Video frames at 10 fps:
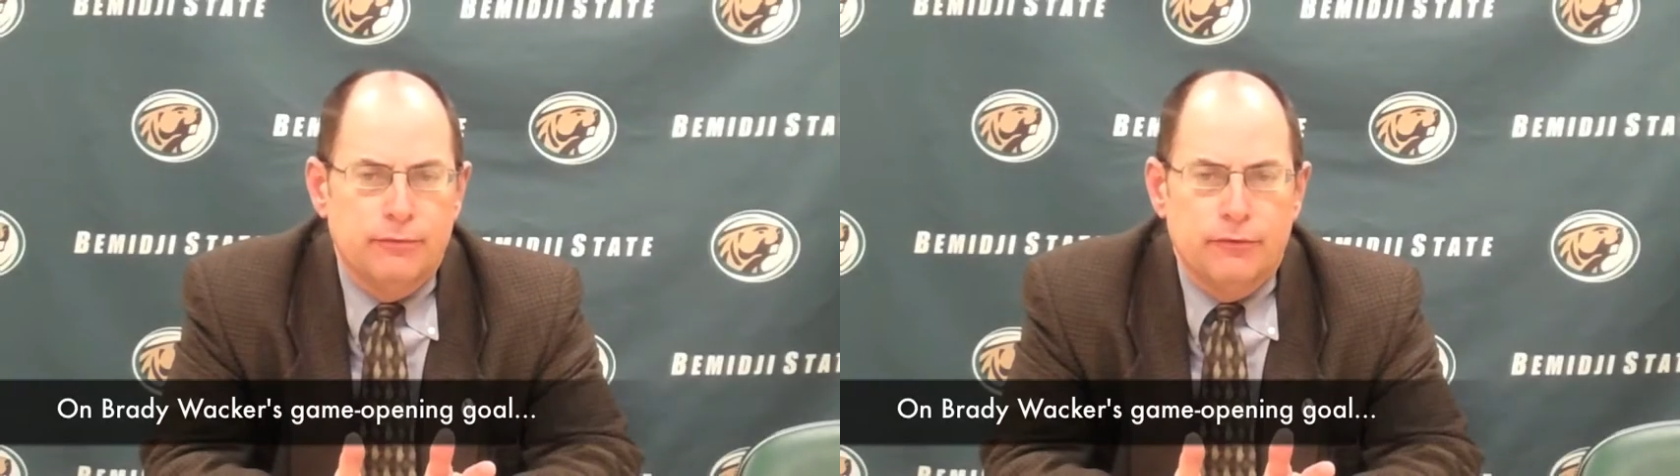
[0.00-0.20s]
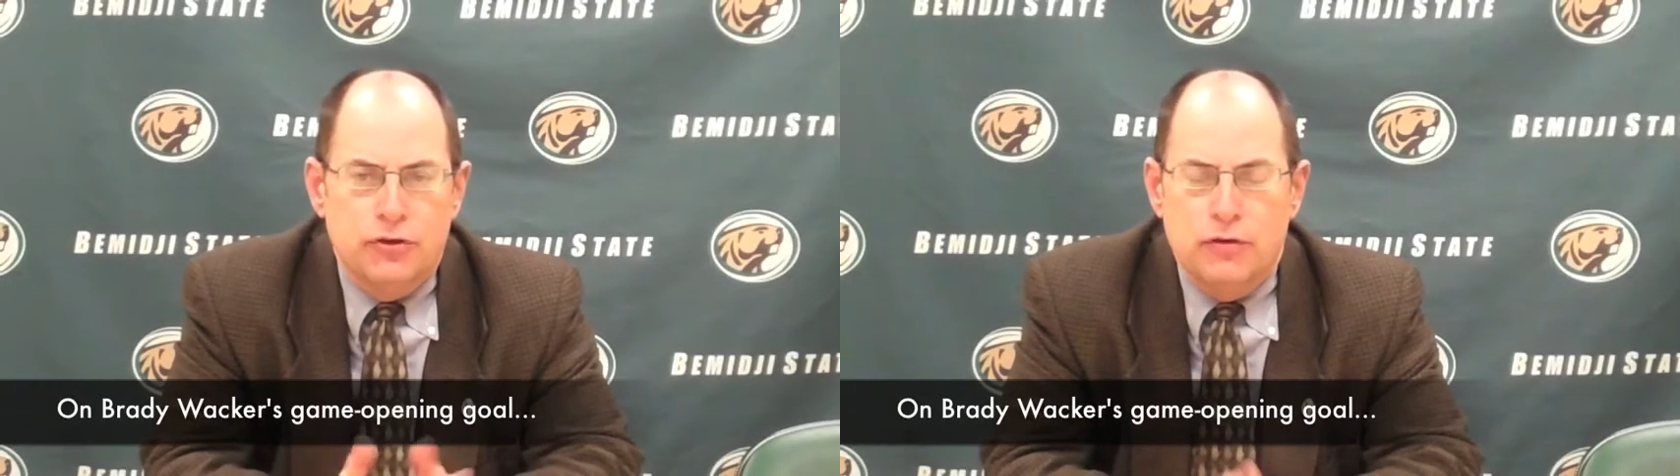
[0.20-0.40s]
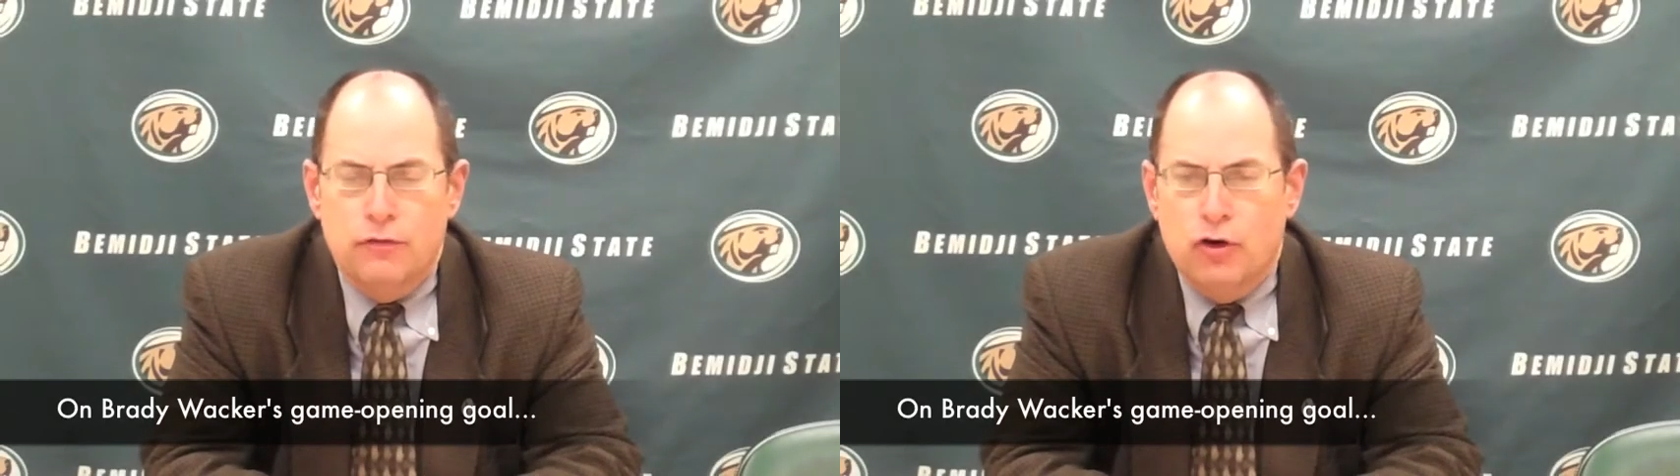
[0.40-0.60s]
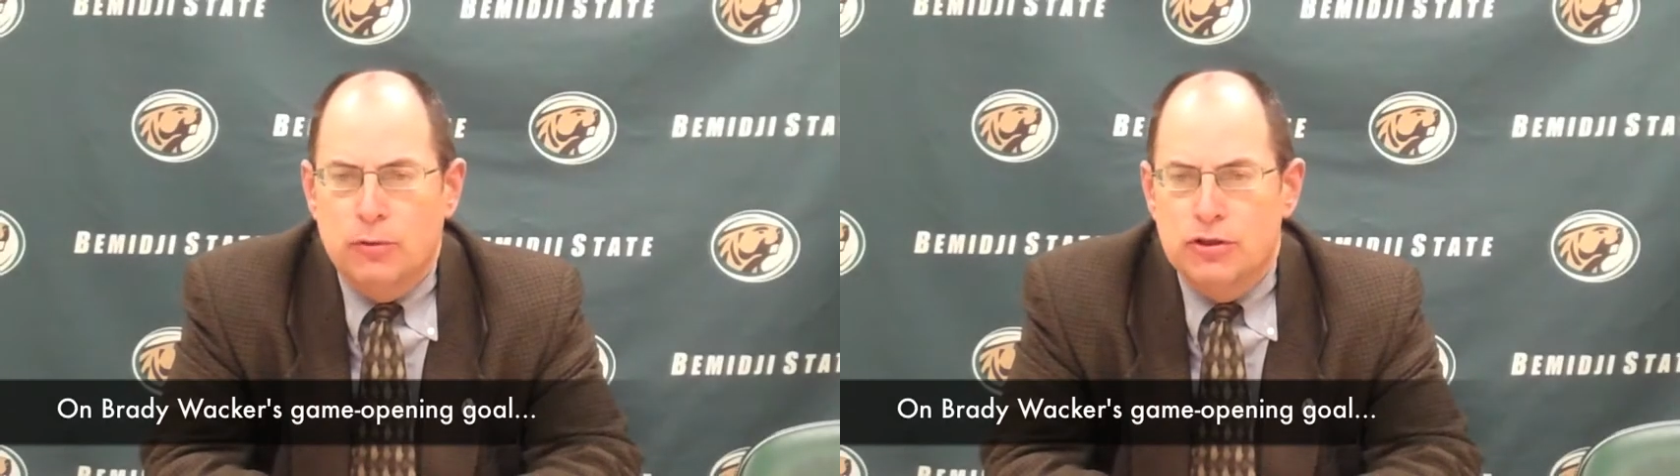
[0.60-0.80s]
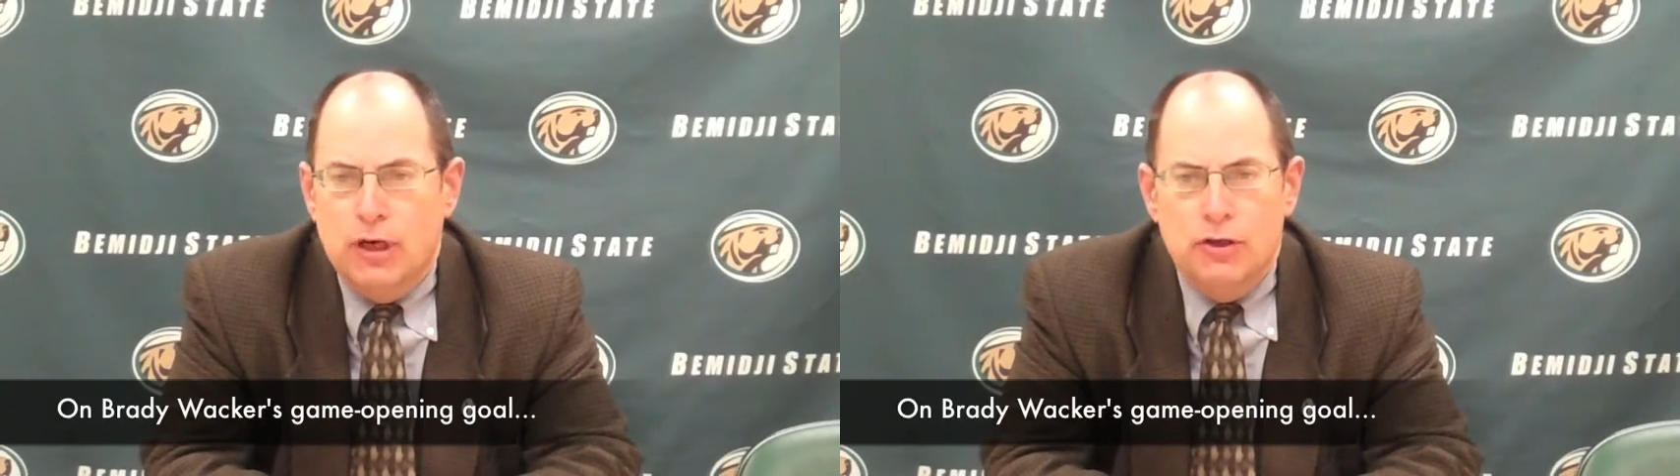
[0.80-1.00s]
First and
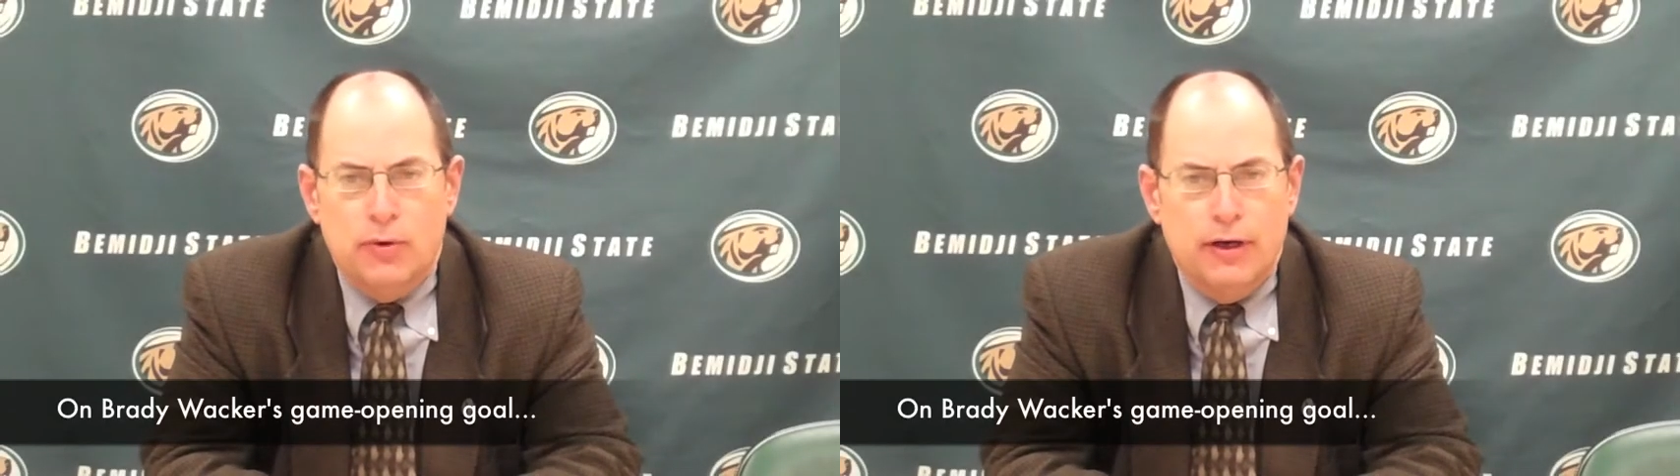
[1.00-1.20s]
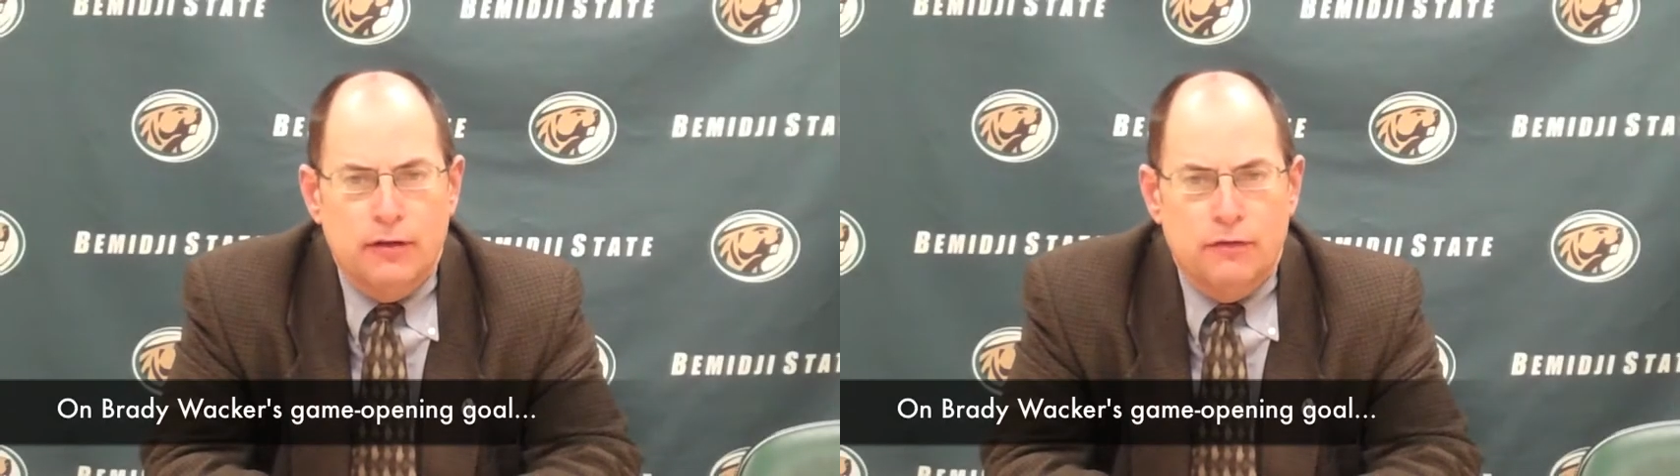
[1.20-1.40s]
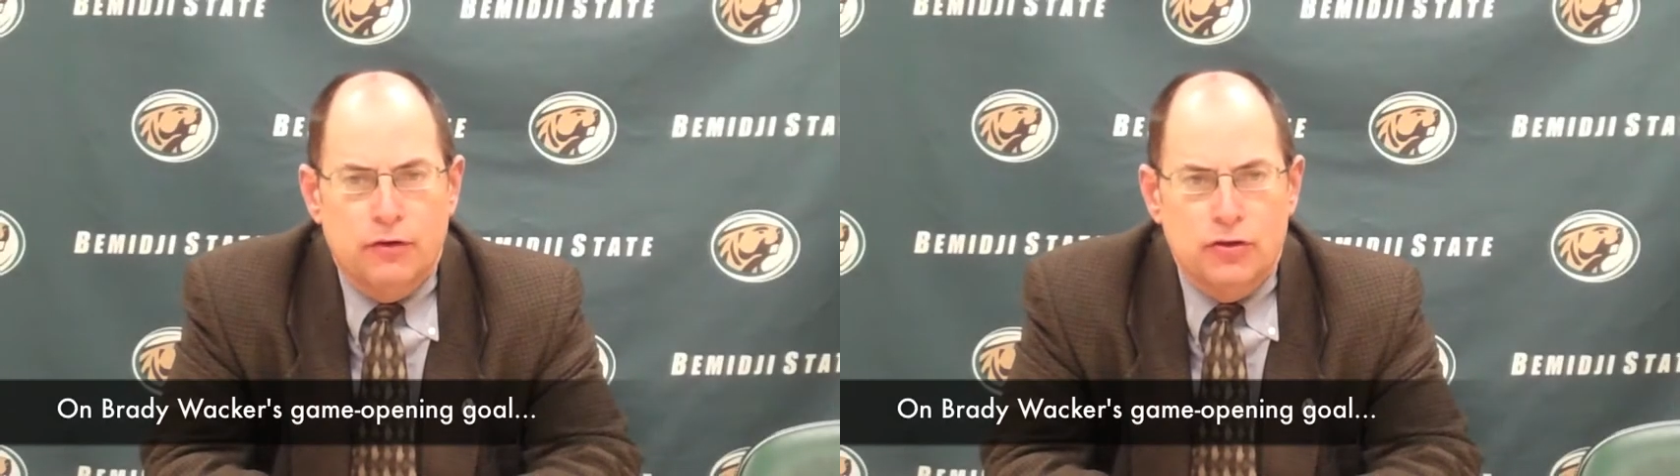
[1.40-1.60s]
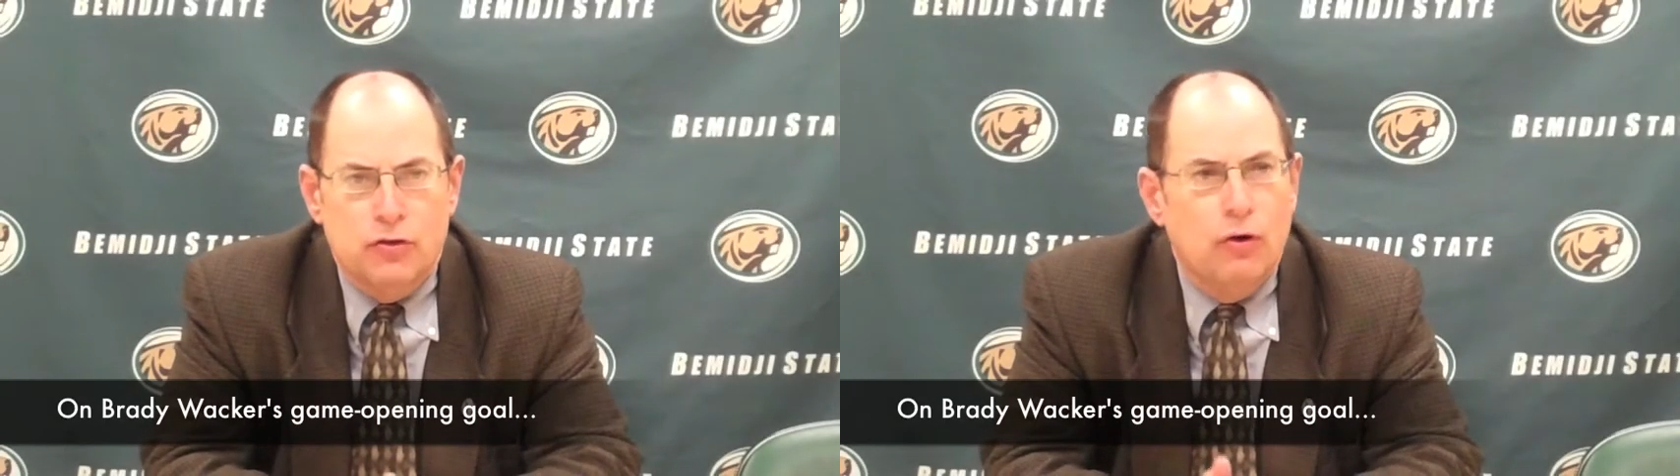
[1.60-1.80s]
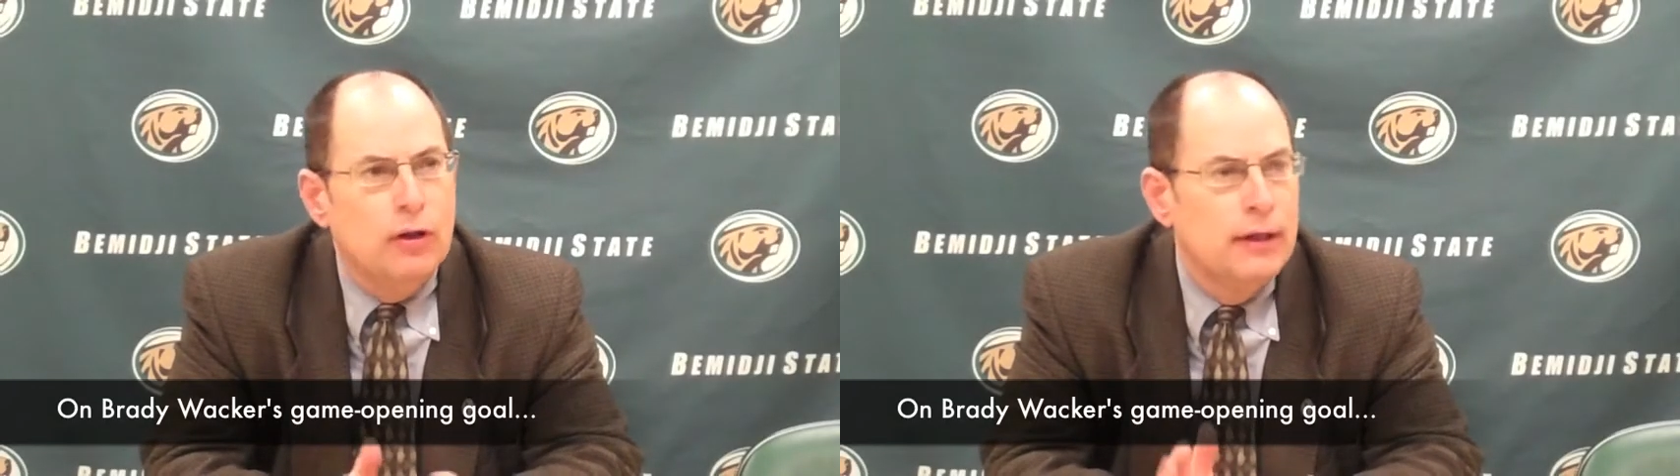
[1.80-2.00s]
foremost, you always want to get the first
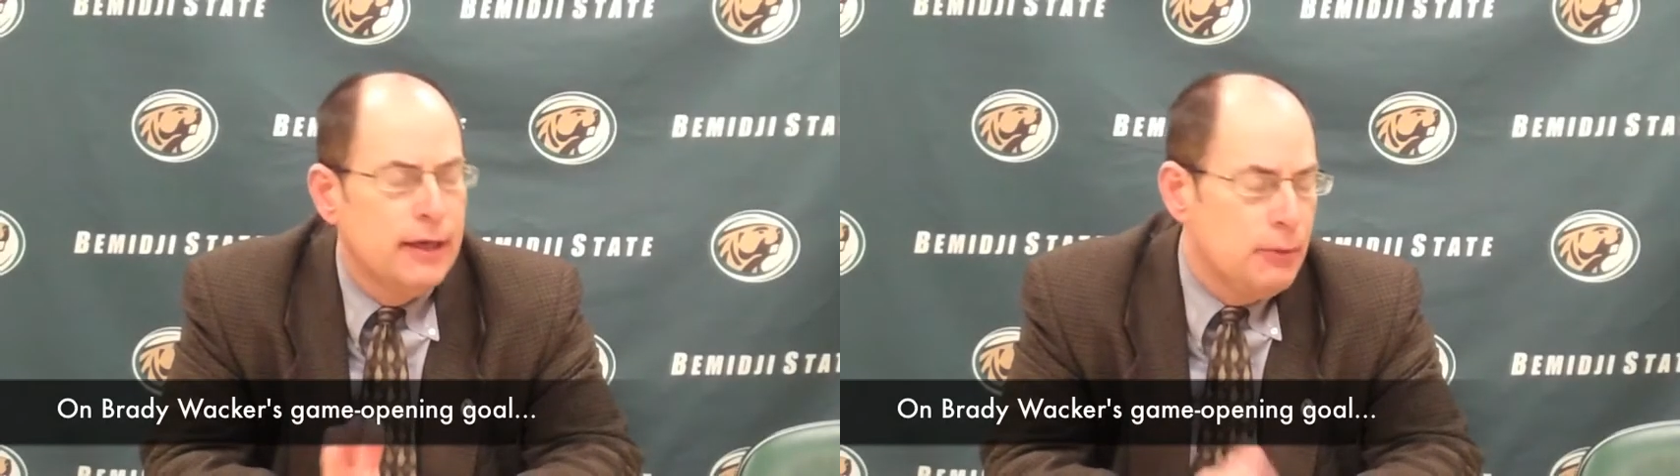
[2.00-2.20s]
goal.